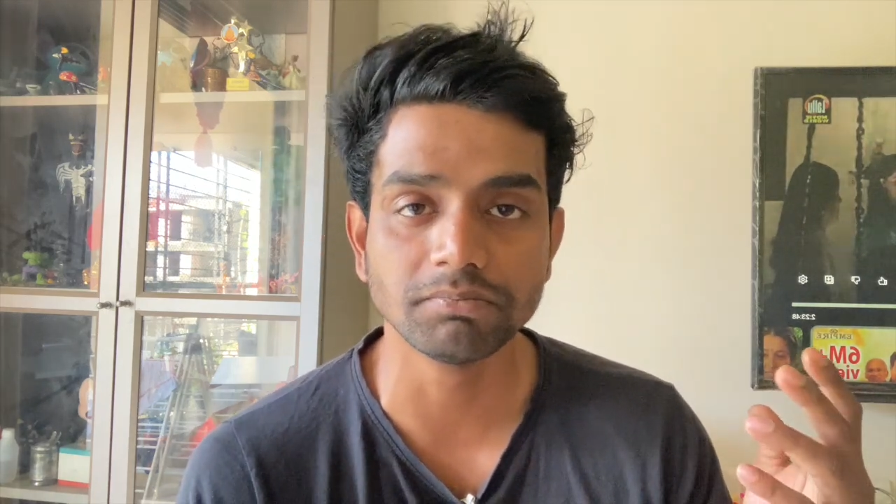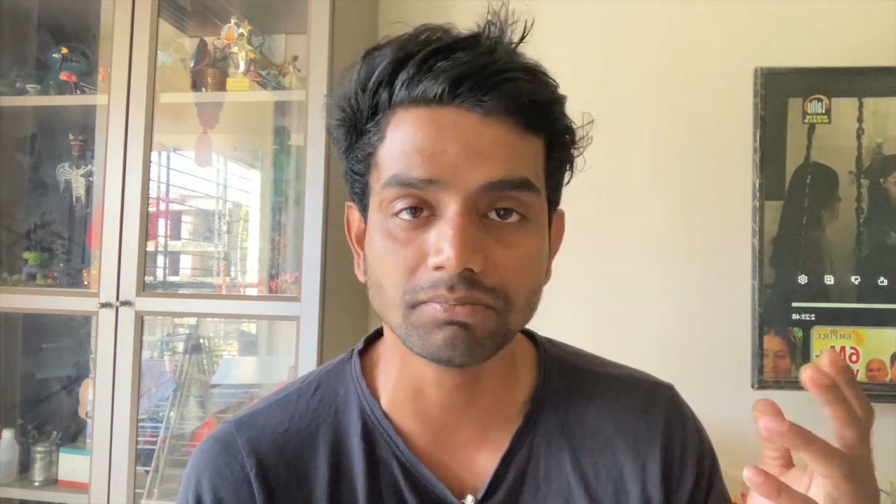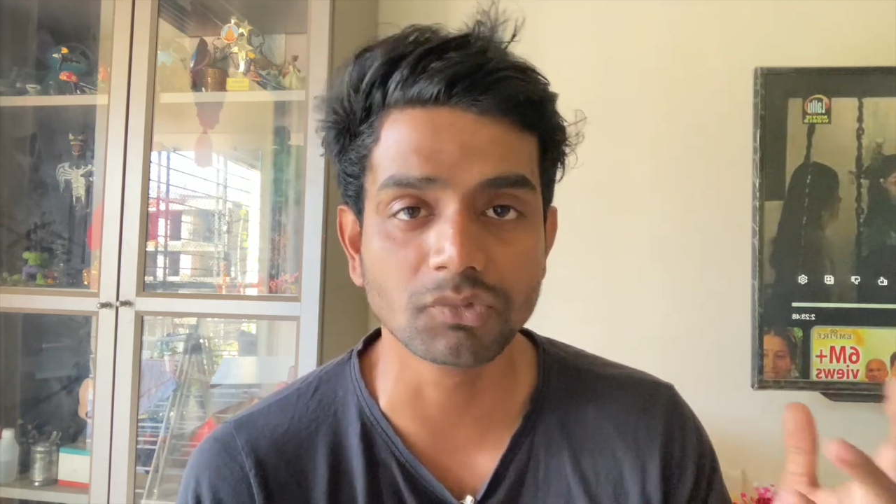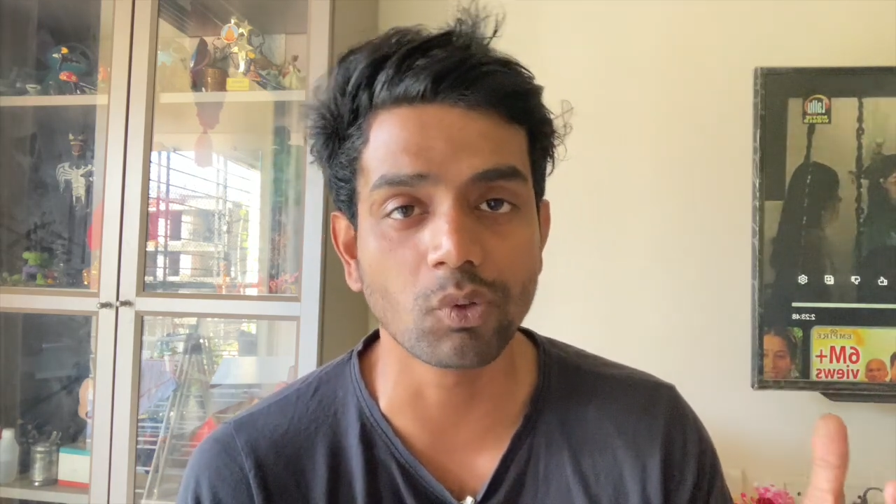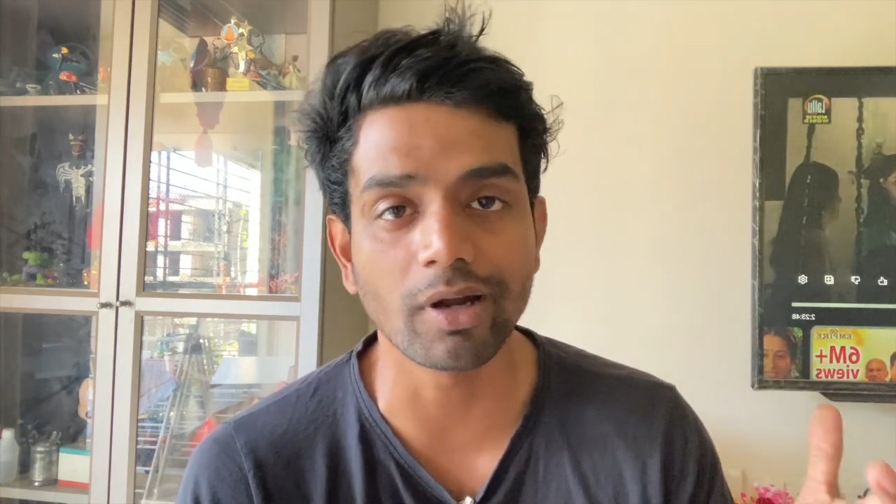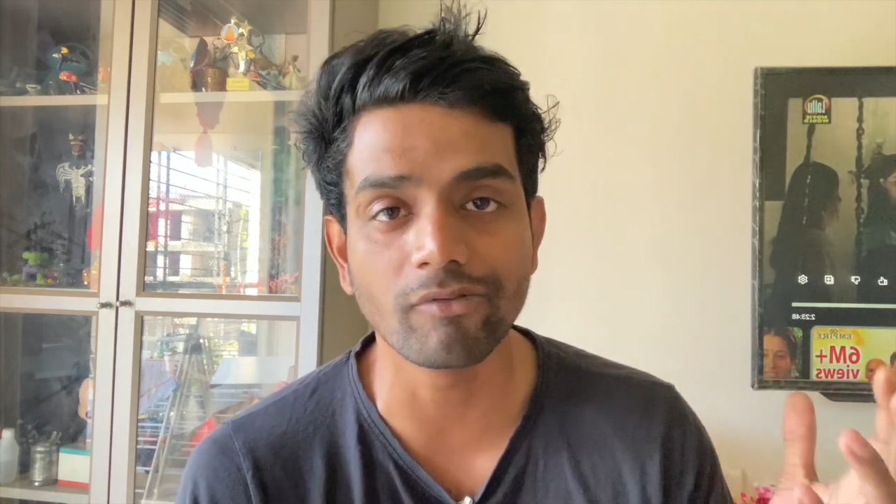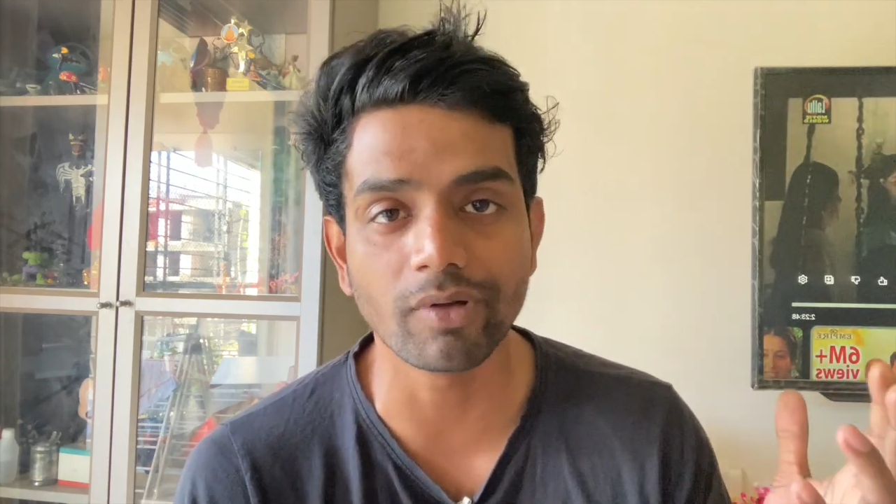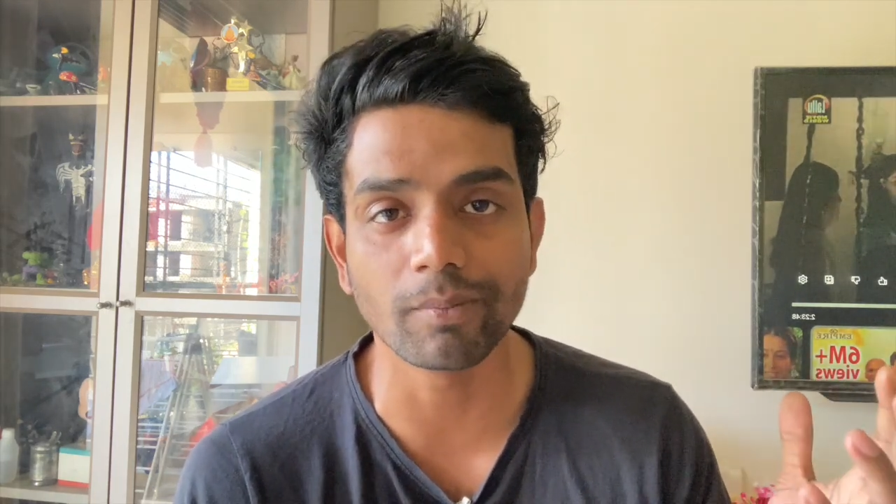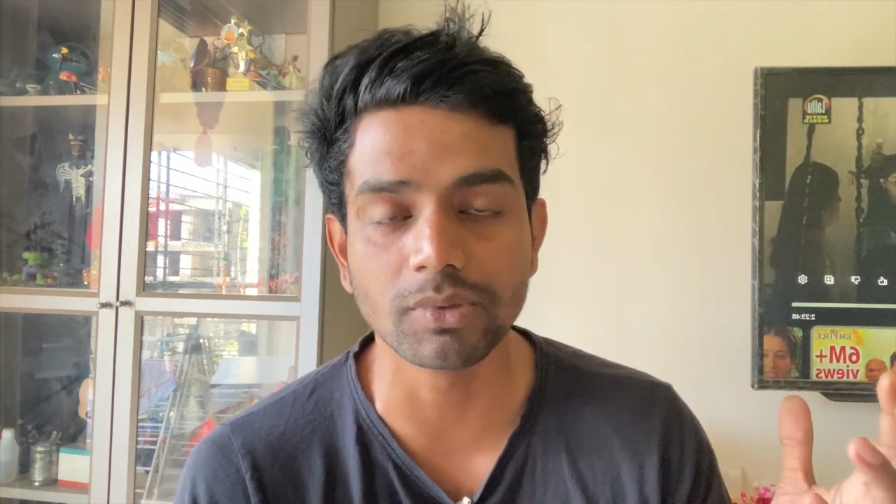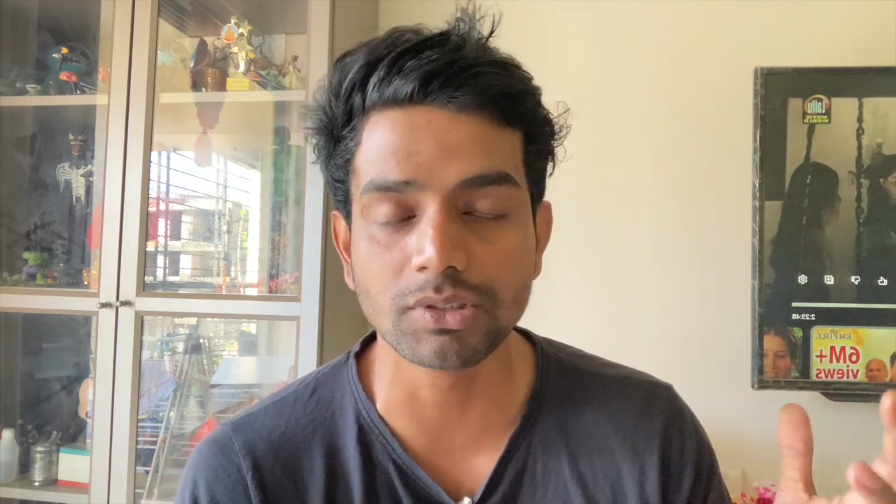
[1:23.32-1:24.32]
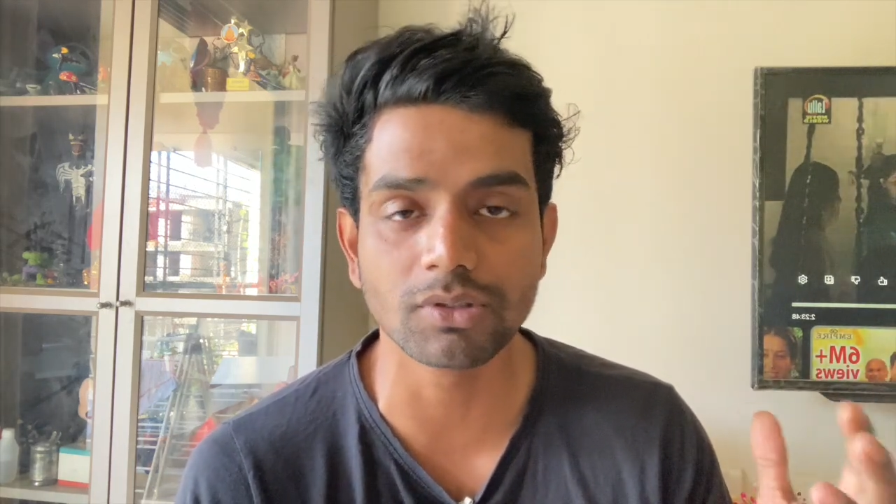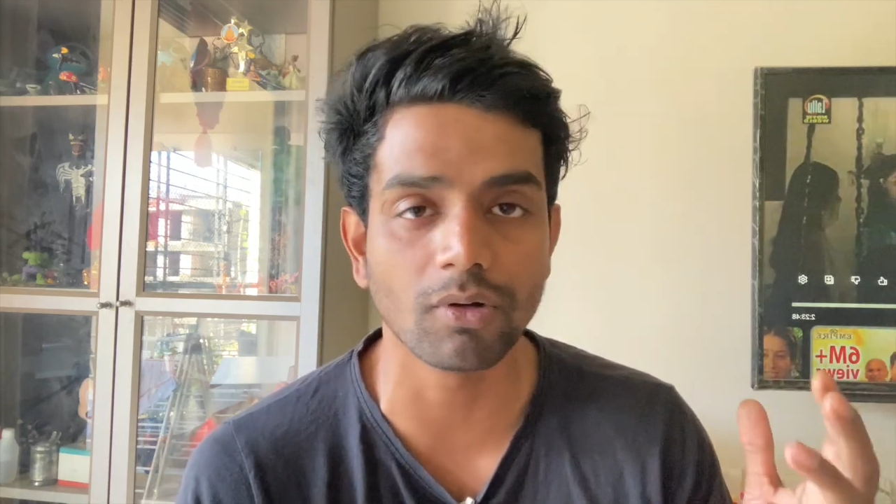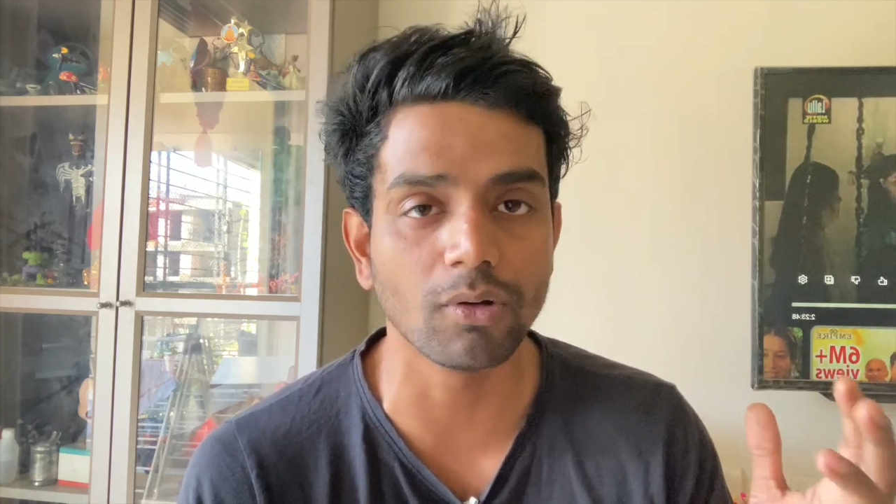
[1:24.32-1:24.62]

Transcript: quite famous all